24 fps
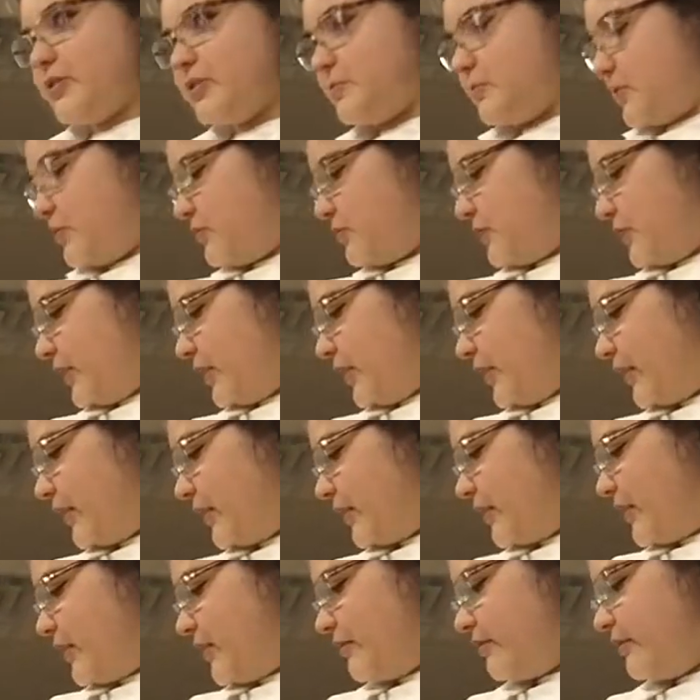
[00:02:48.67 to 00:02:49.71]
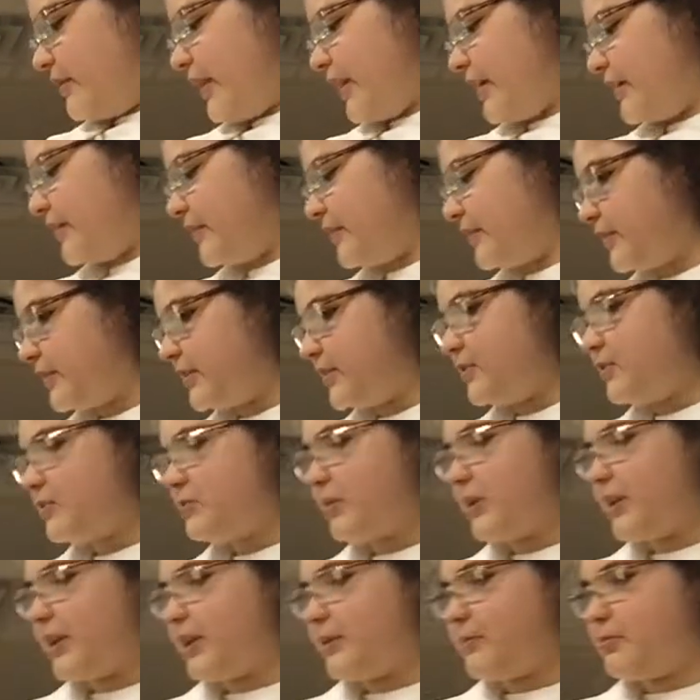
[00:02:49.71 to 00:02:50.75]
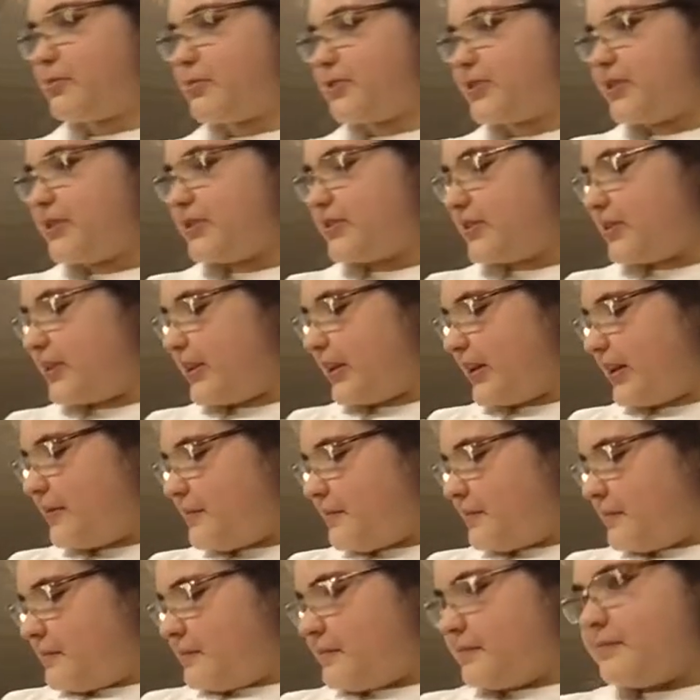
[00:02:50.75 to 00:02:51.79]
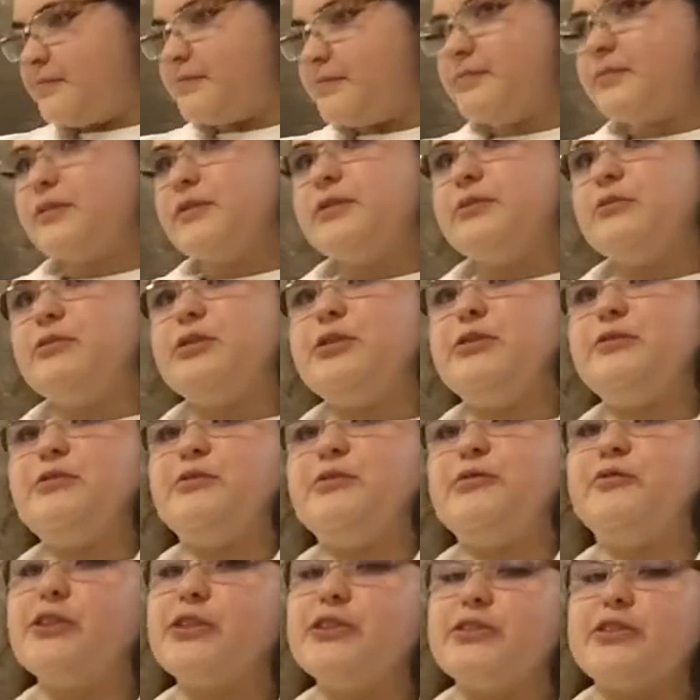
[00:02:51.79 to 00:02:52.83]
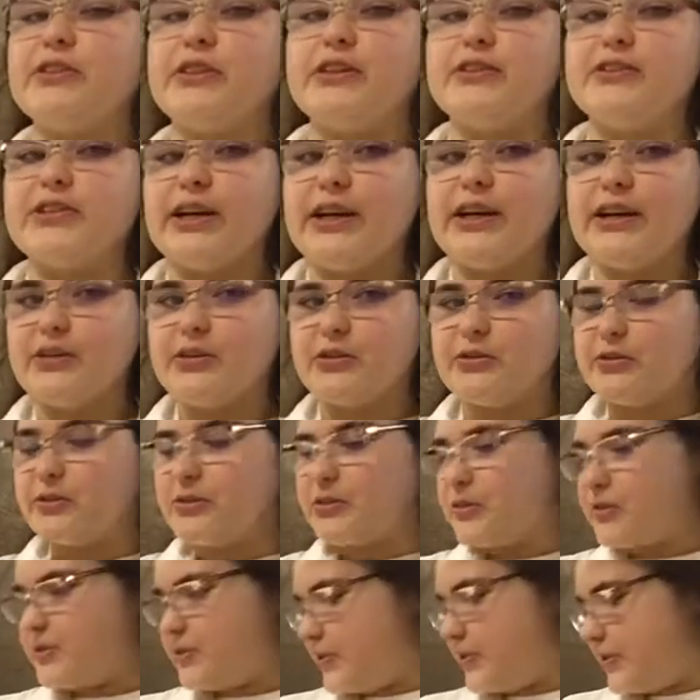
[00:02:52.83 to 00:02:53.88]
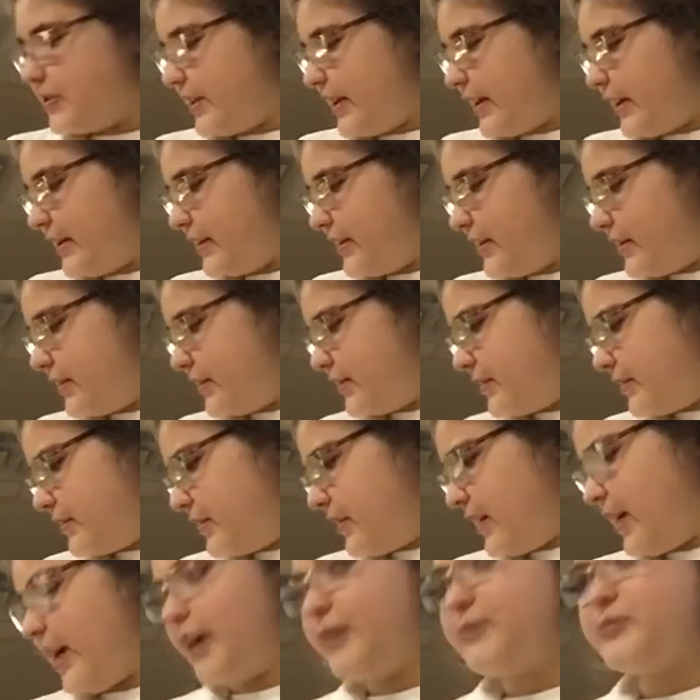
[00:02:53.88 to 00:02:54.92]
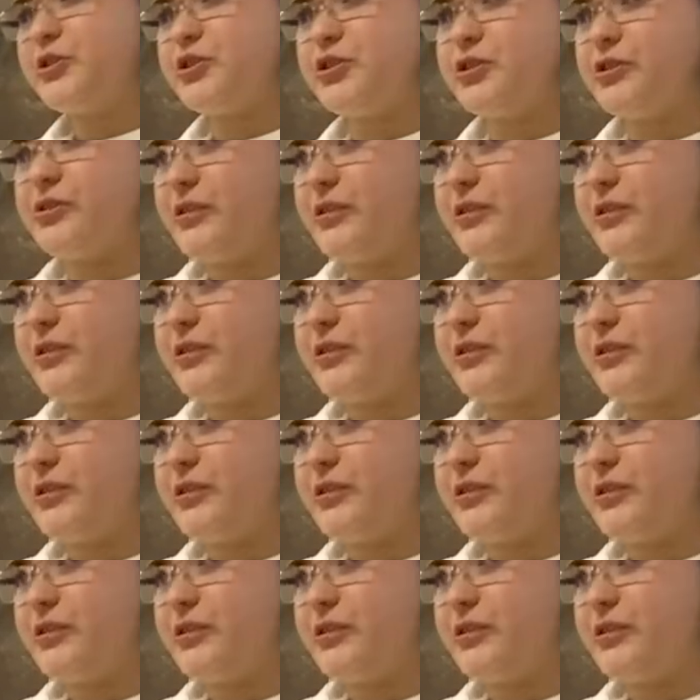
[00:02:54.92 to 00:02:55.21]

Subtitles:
between that and this while I present today. One of the first things I notice is that I'm sure